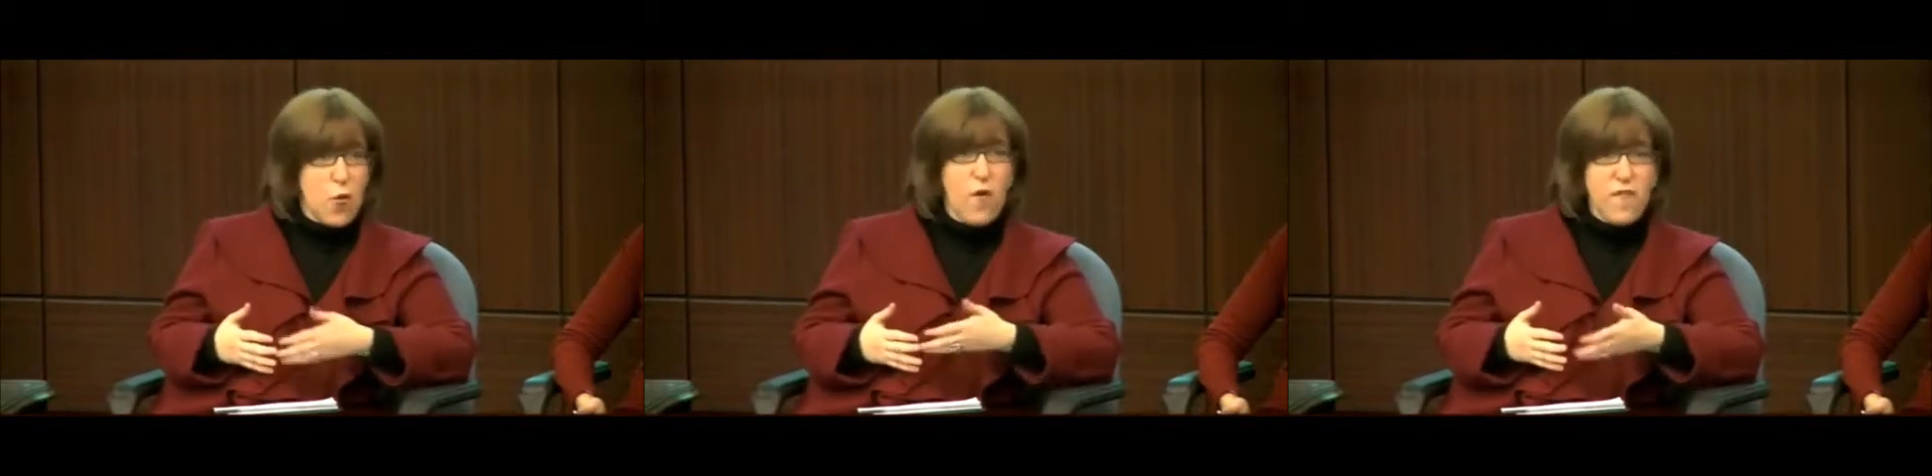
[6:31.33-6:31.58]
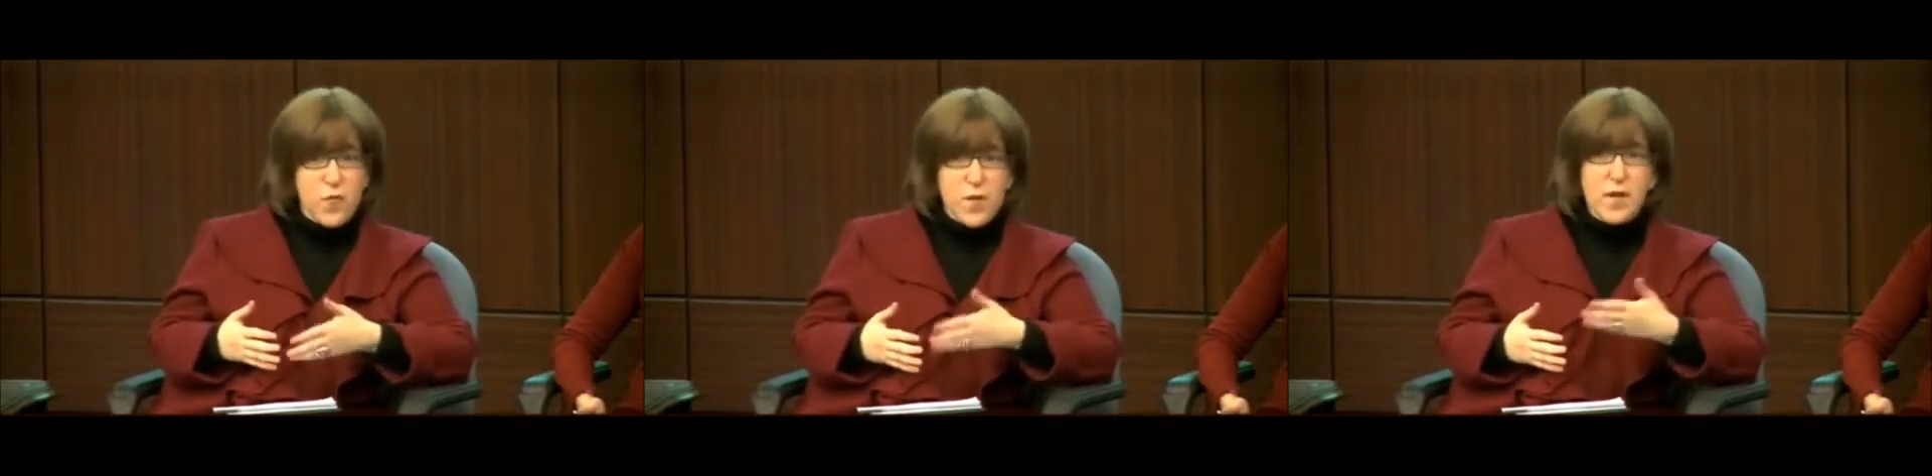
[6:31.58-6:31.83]

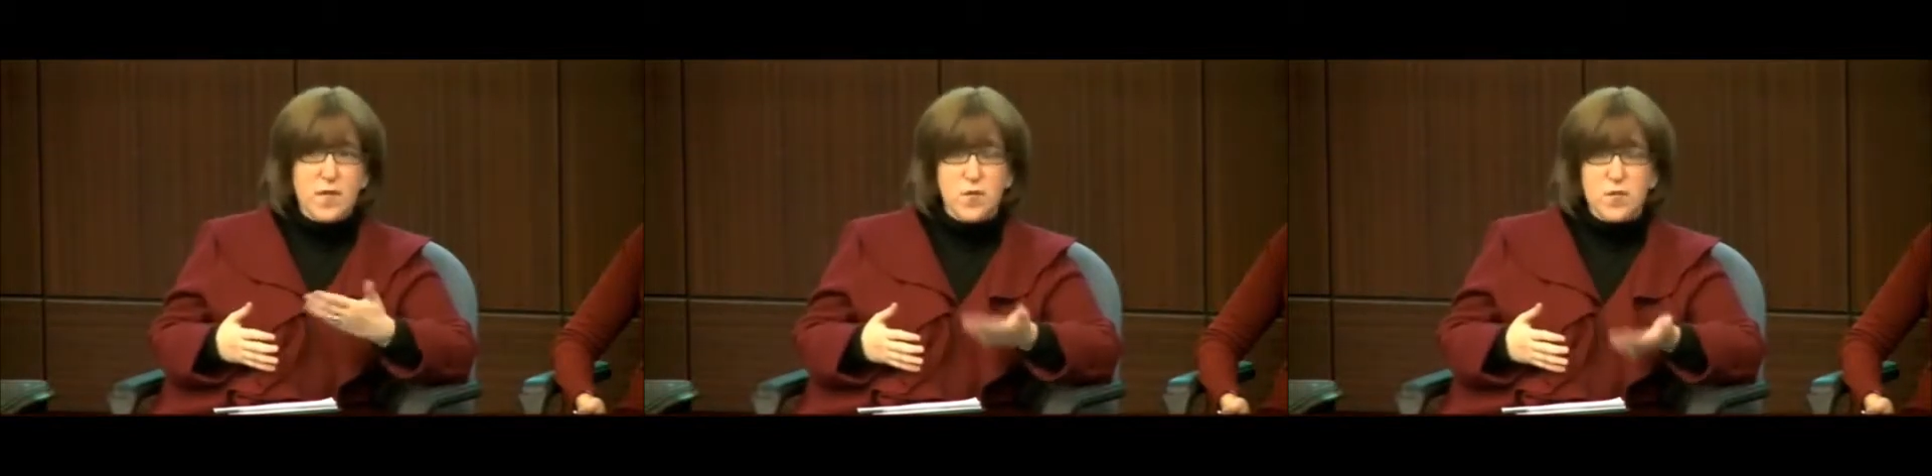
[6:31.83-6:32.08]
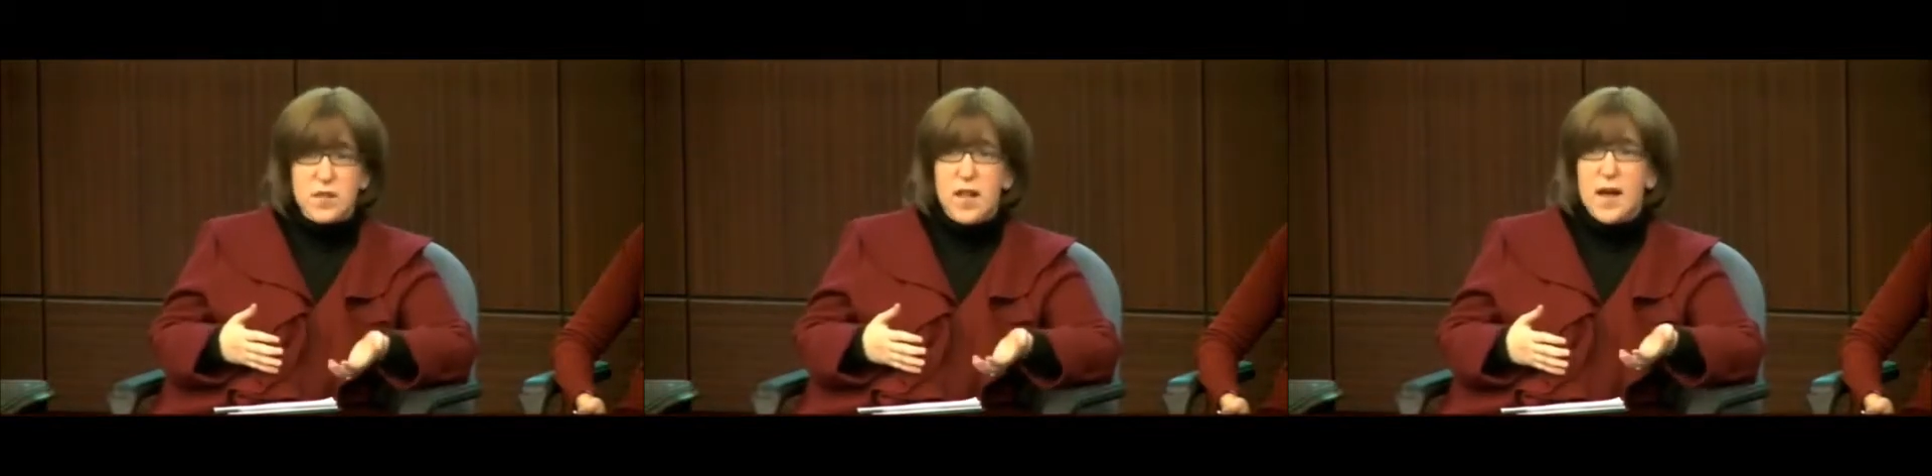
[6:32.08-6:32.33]
offering
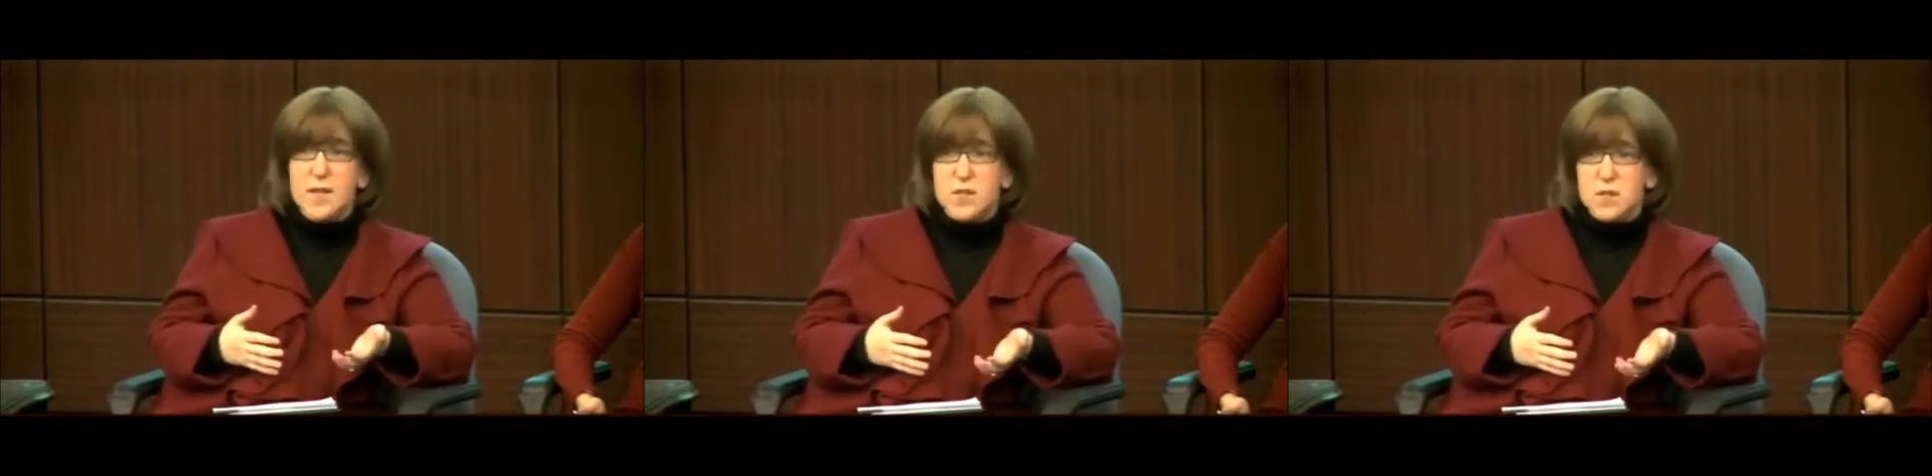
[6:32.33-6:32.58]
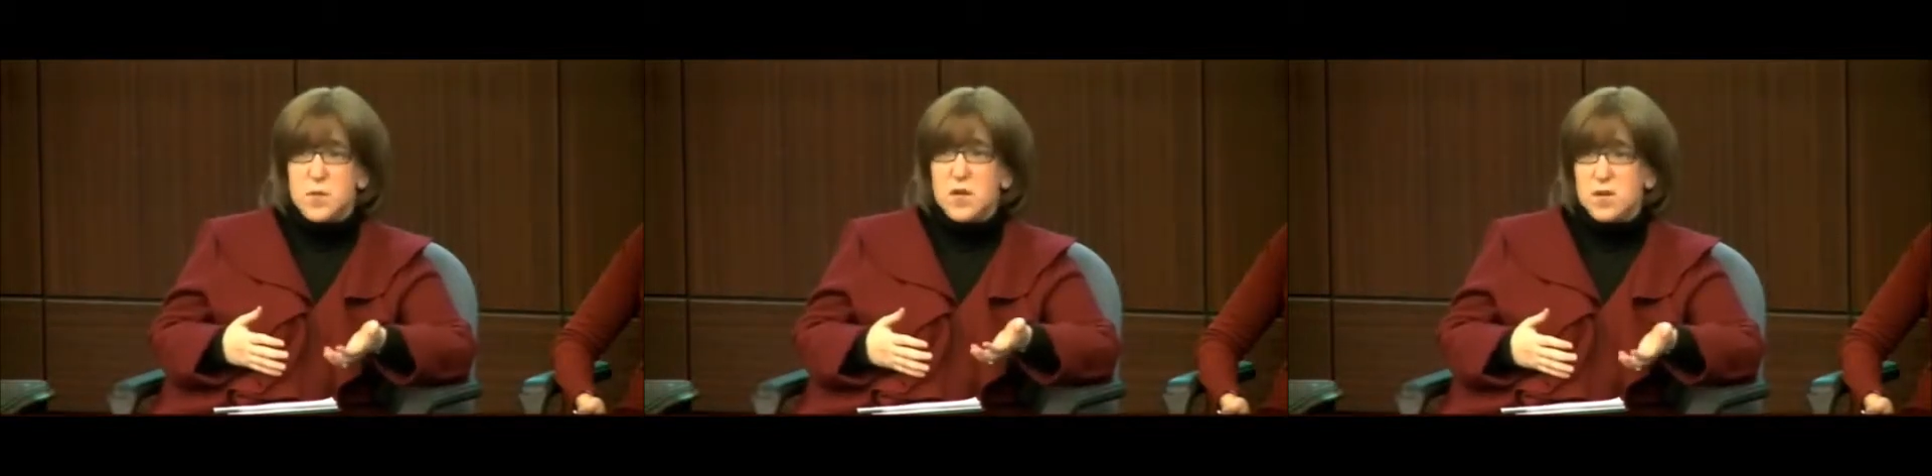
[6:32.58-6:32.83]
those classes
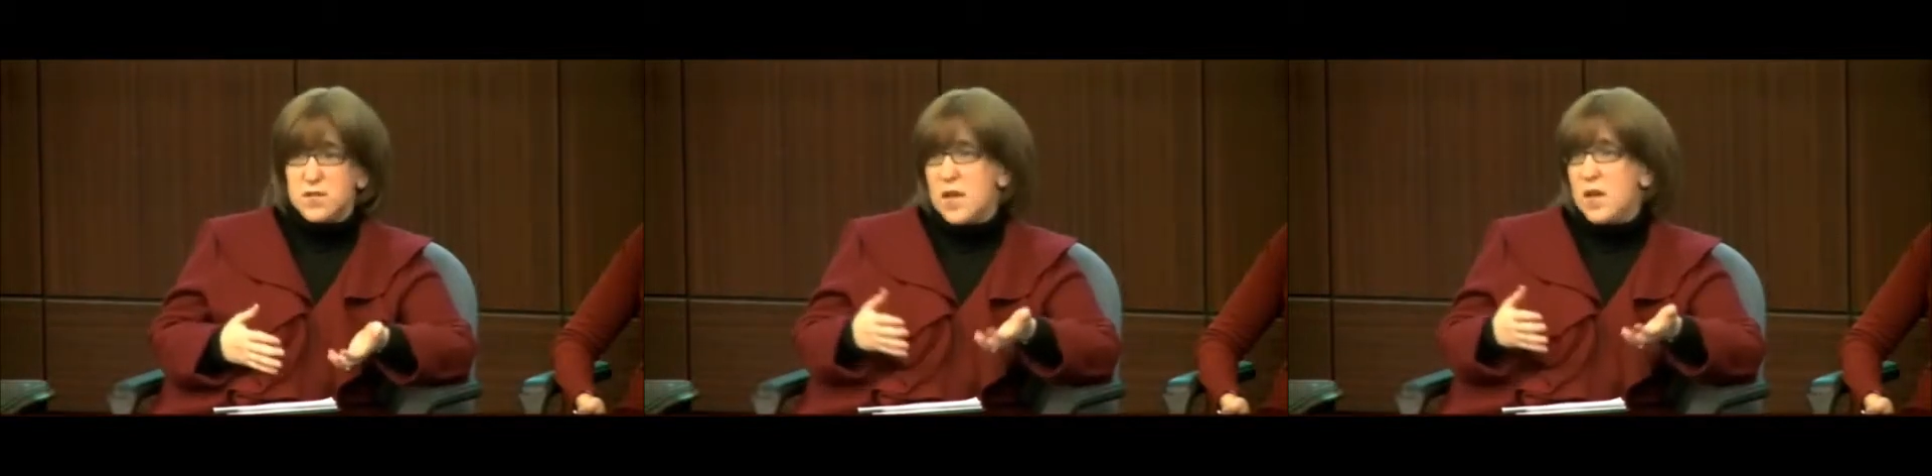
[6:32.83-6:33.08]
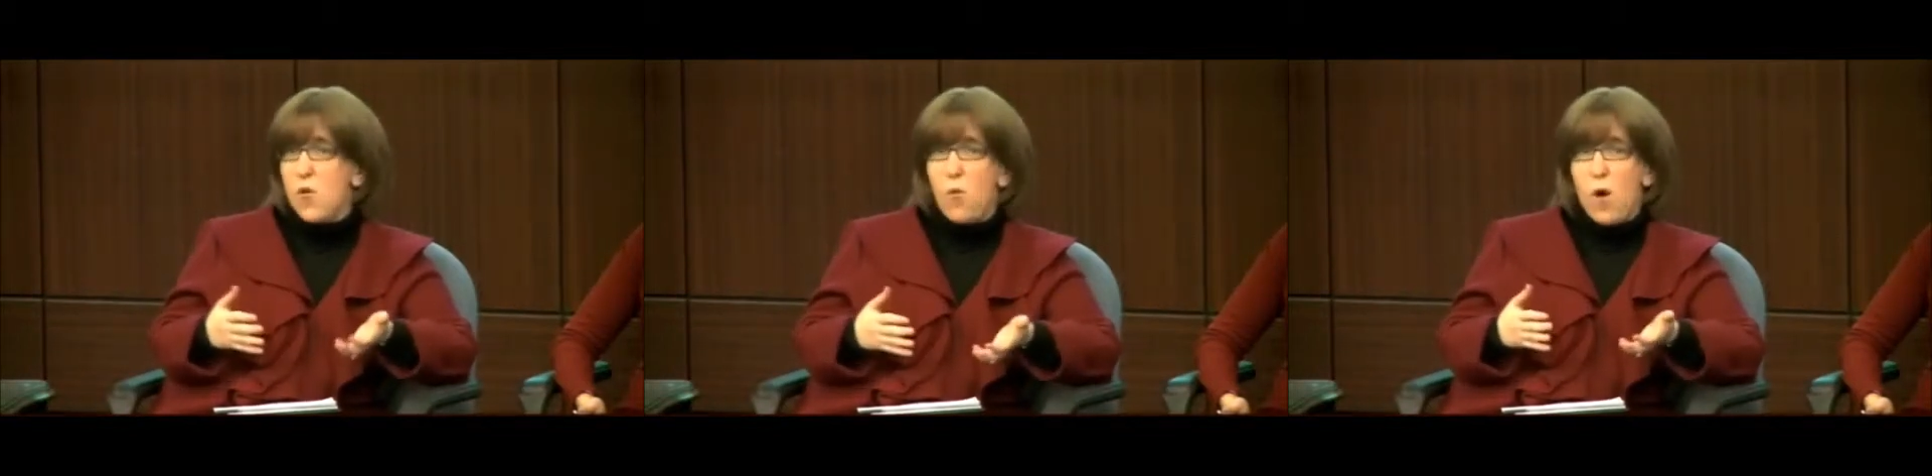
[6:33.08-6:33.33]
because
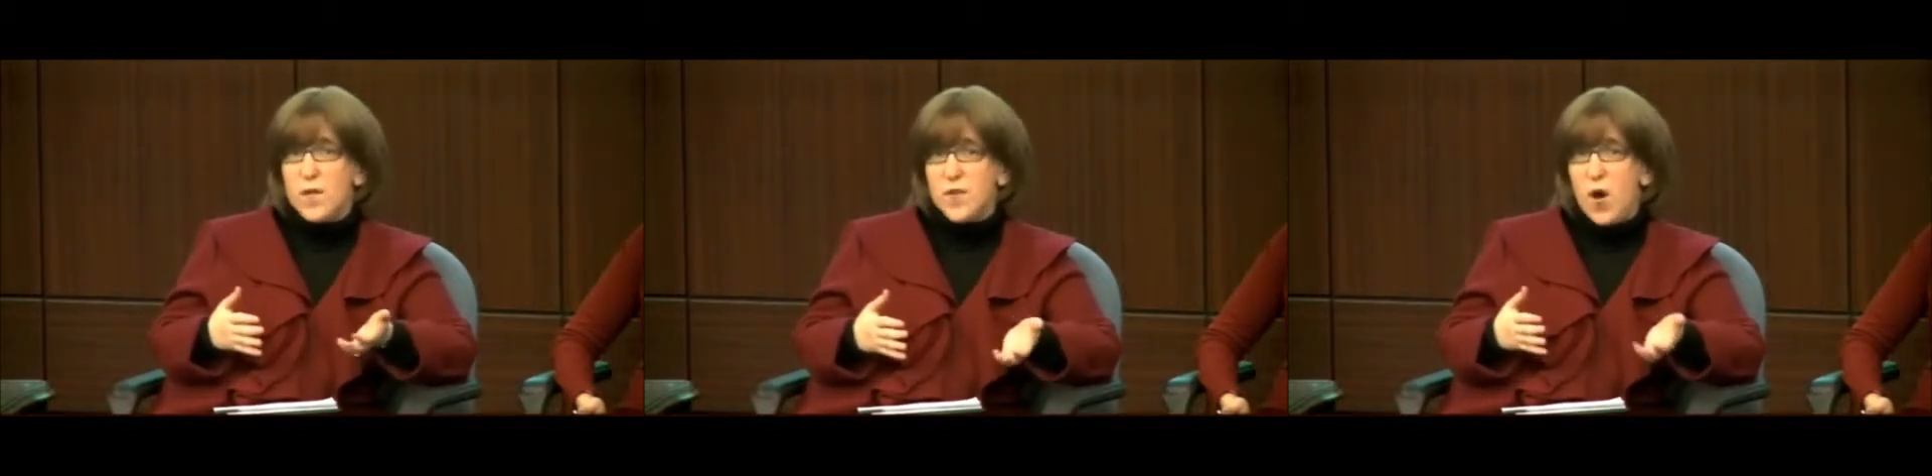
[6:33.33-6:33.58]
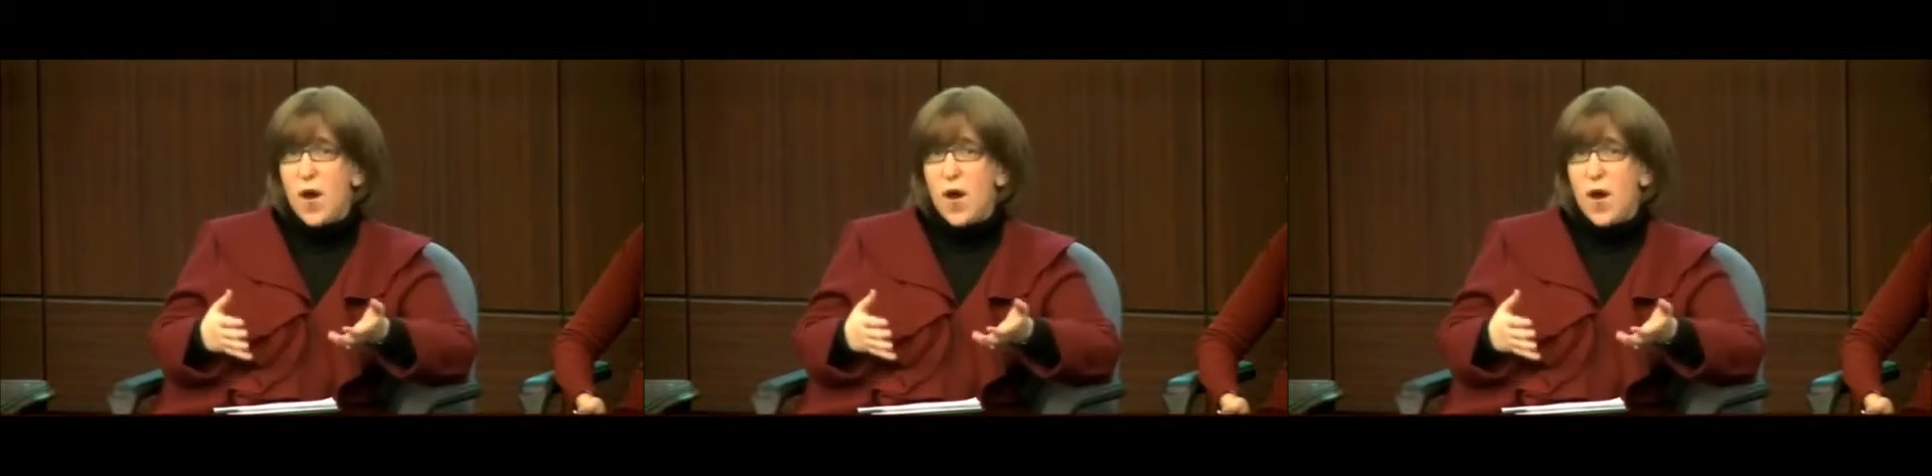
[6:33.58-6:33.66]
they don't want to